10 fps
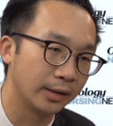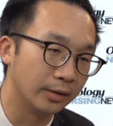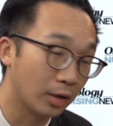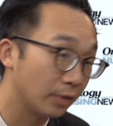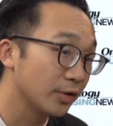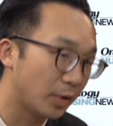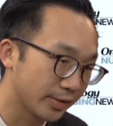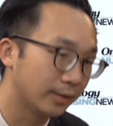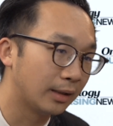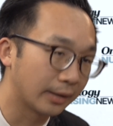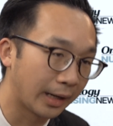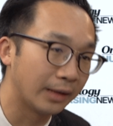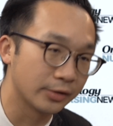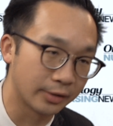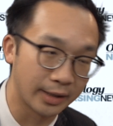in non-small cell lung
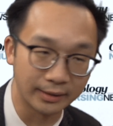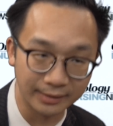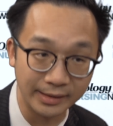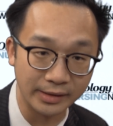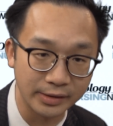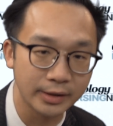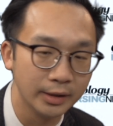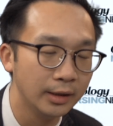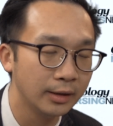cancer at least,